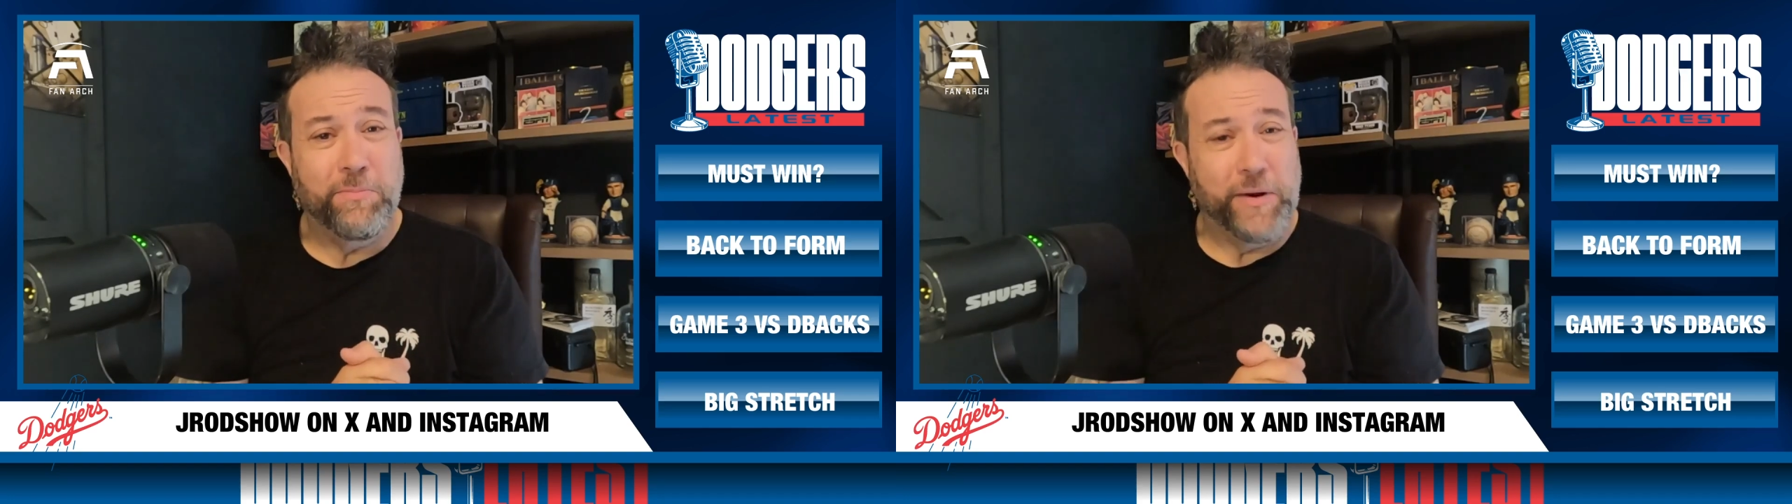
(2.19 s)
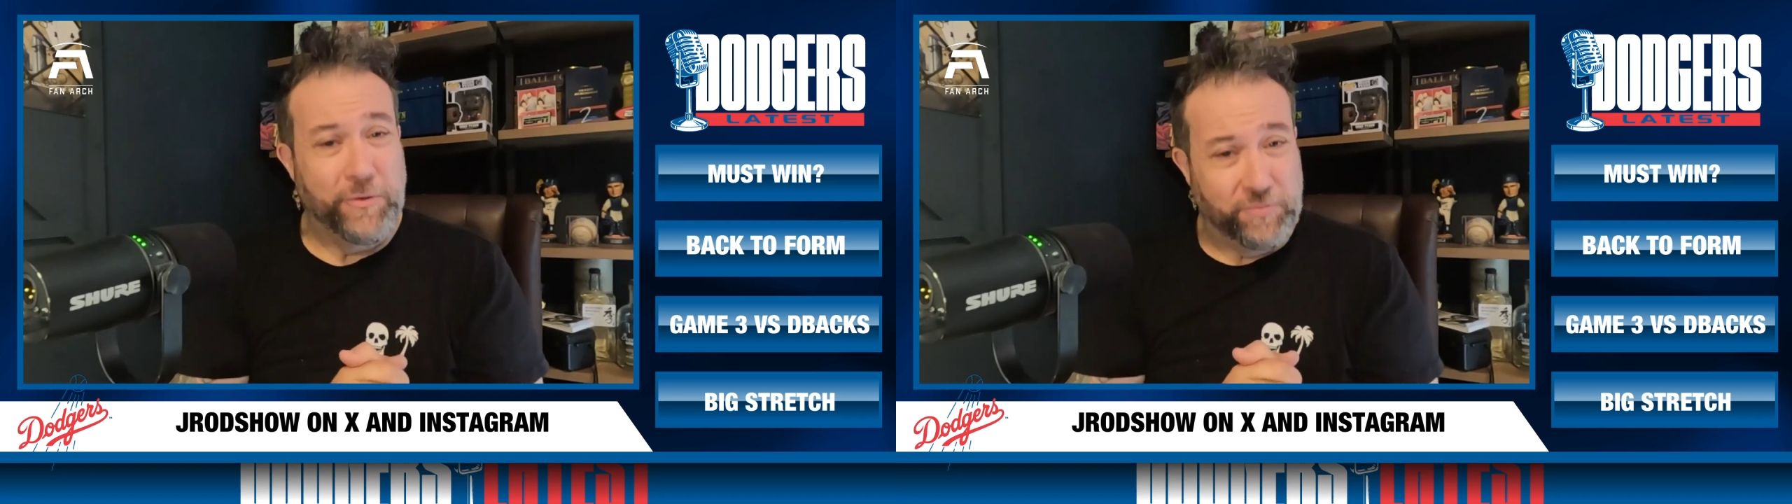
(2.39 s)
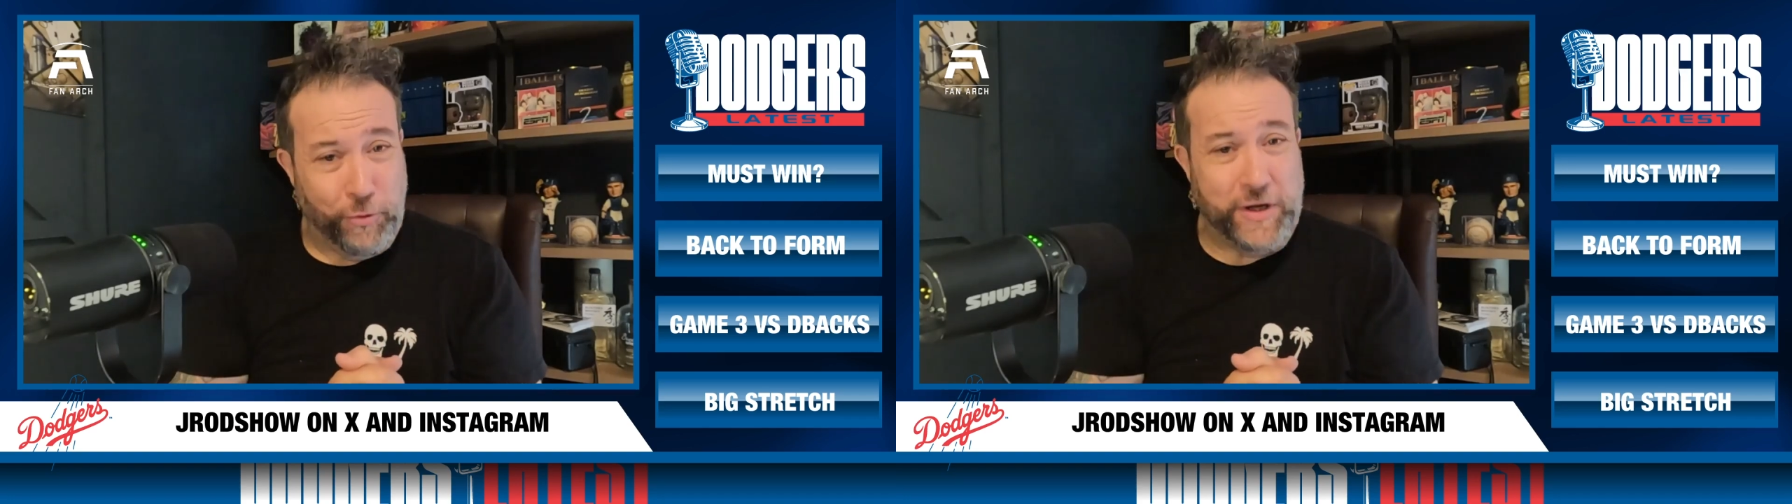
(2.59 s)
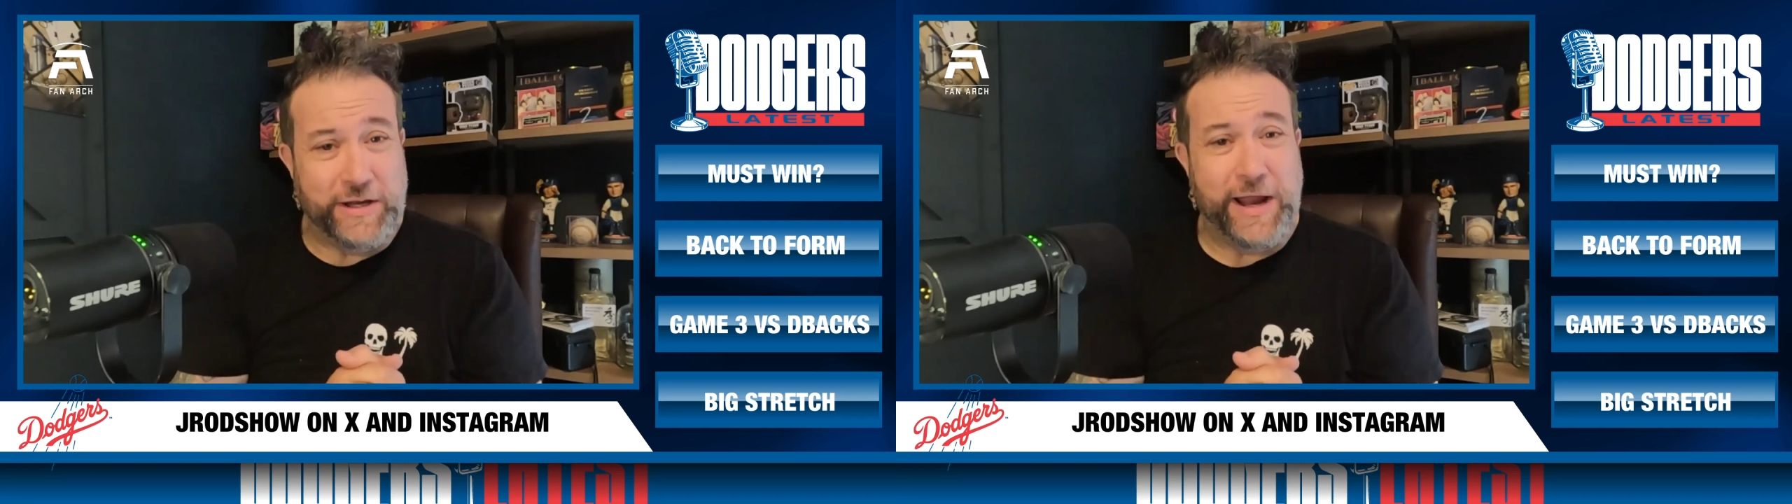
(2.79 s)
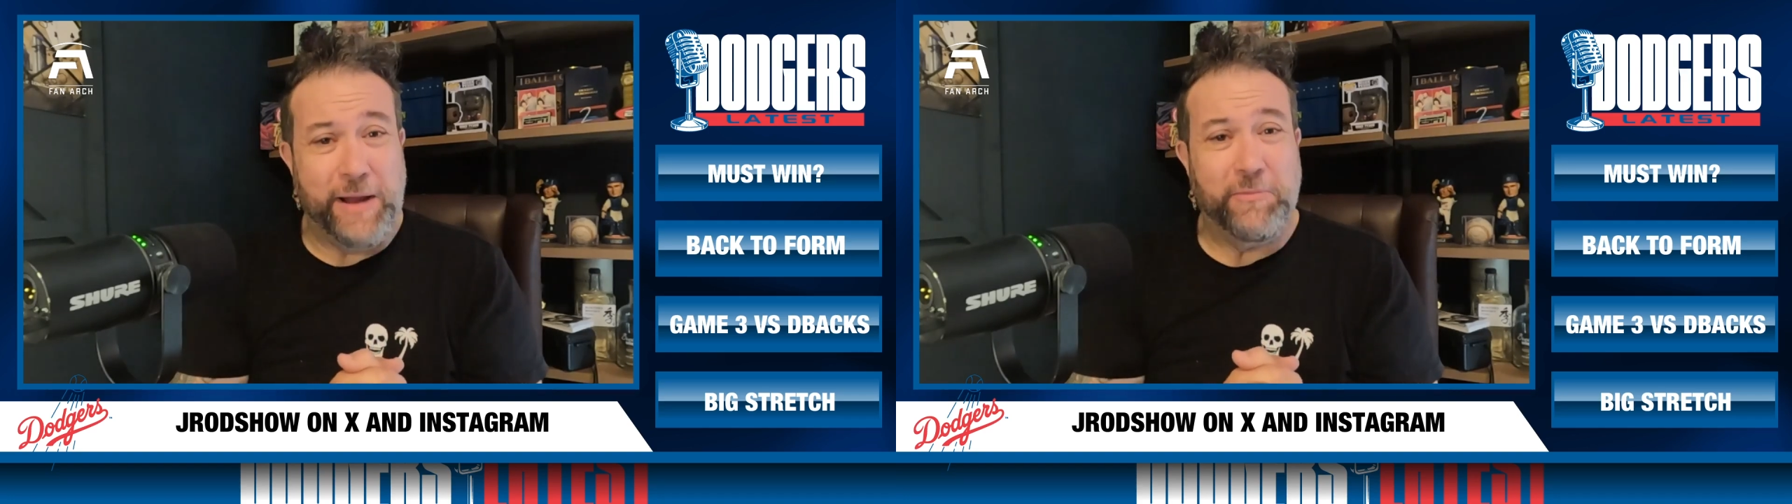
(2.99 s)
but it was pretty
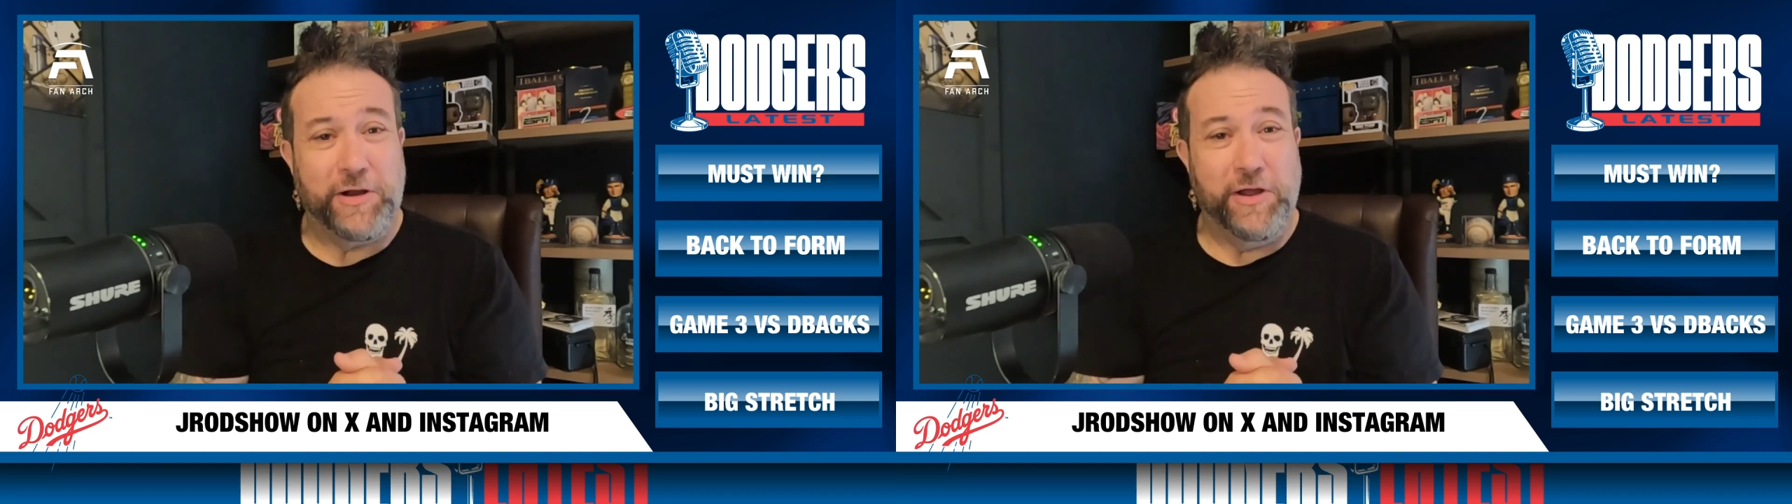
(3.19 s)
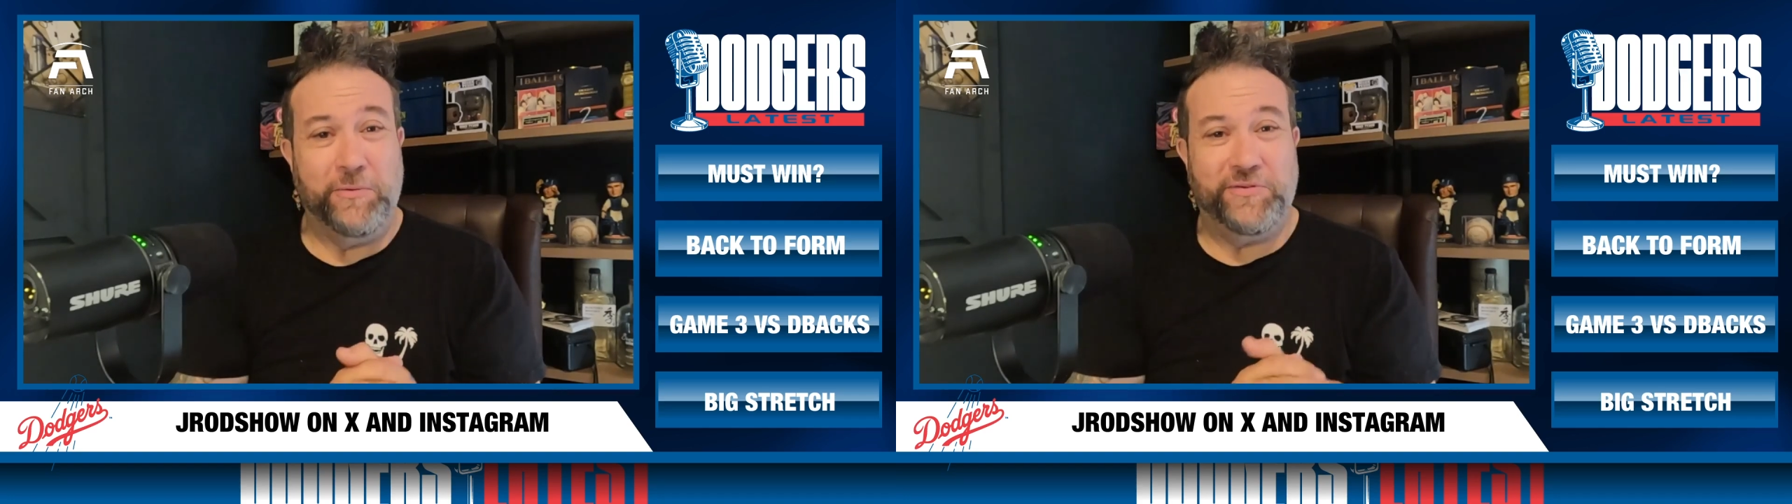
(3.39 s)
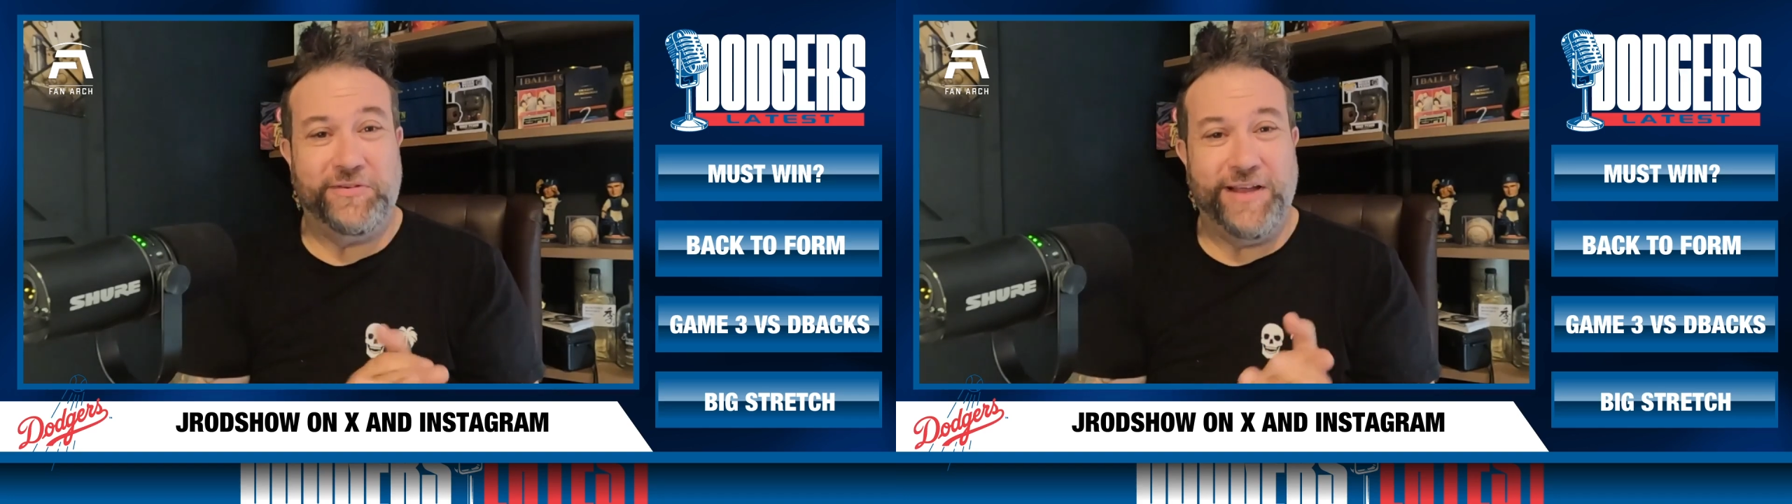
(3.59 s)
damn close.